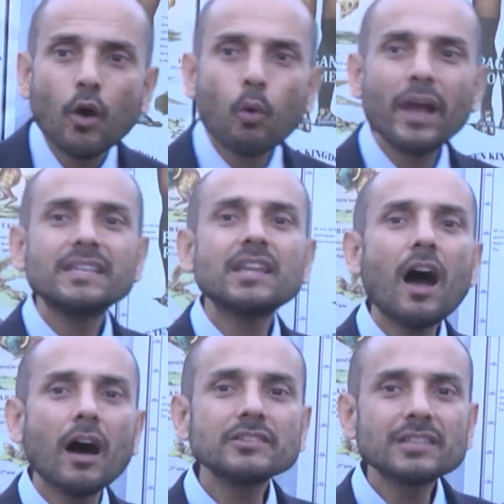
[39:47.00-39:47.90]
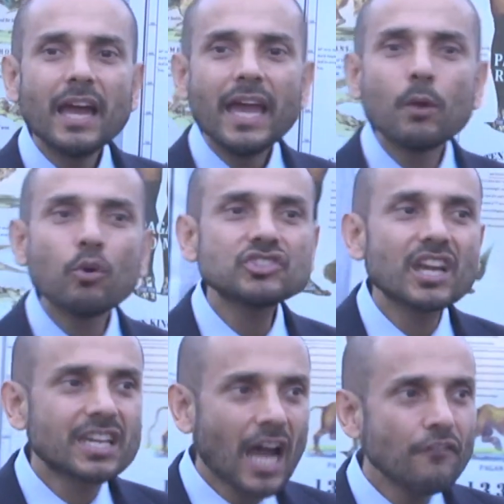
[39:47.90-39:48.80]
what he does, he wants to
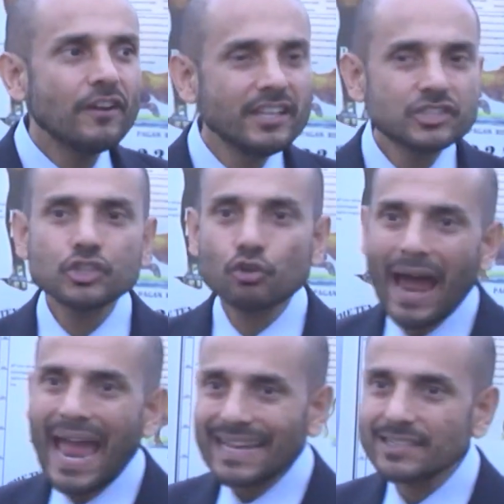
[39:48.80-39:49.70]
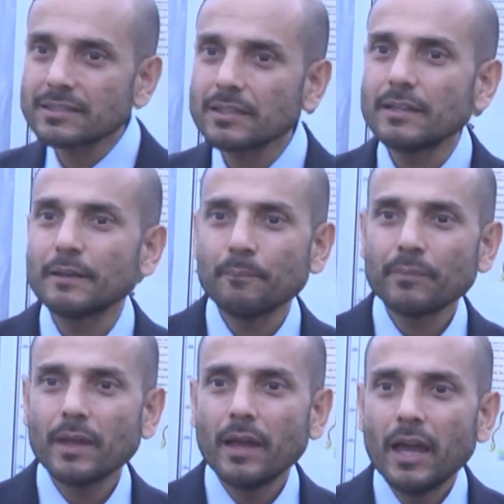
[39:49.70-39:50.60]
cover his tracks,
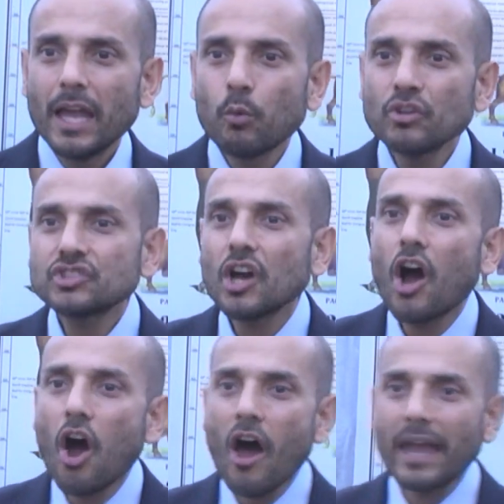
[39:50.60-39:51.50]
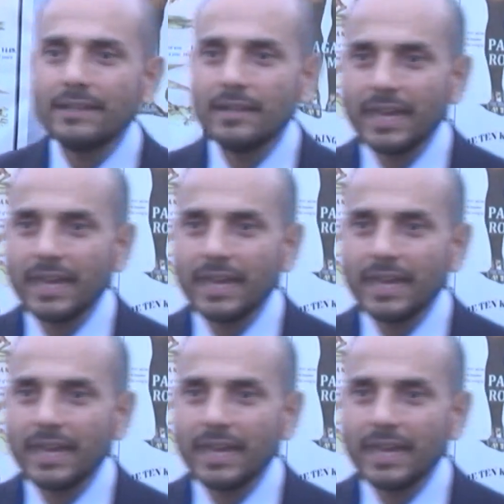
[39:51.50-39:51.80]
he wants to hide